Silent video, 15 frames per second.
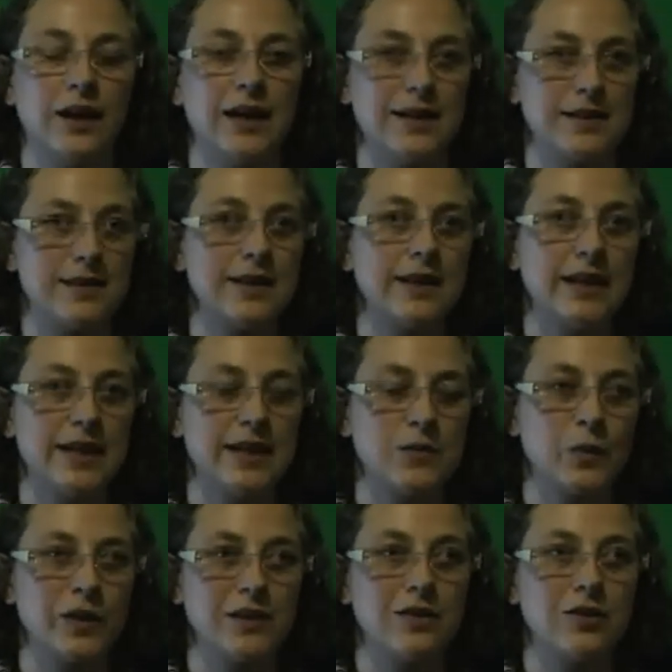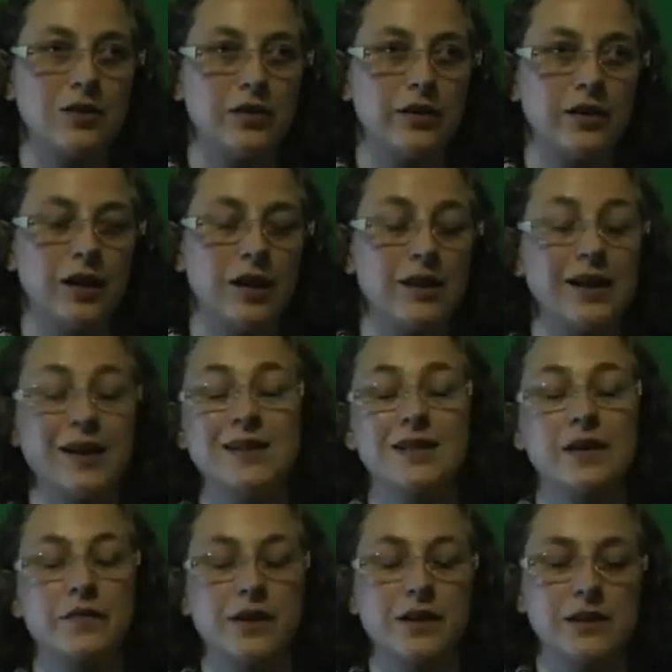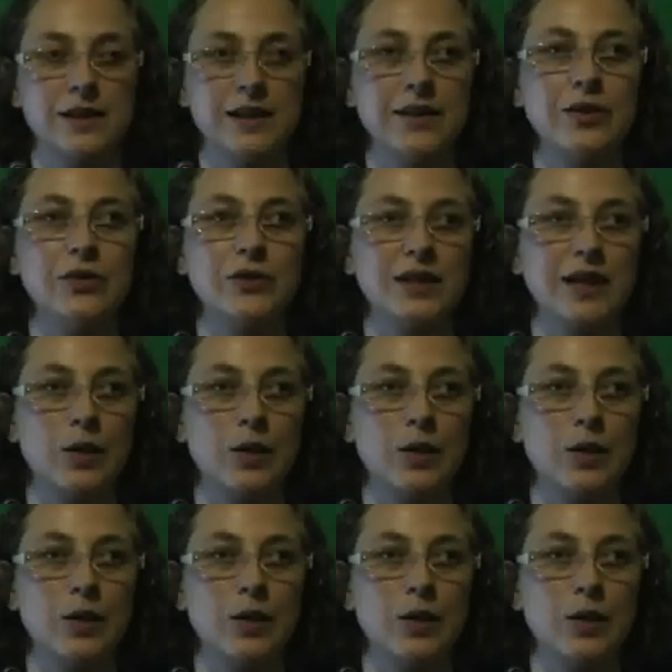as the years went on, and things have continued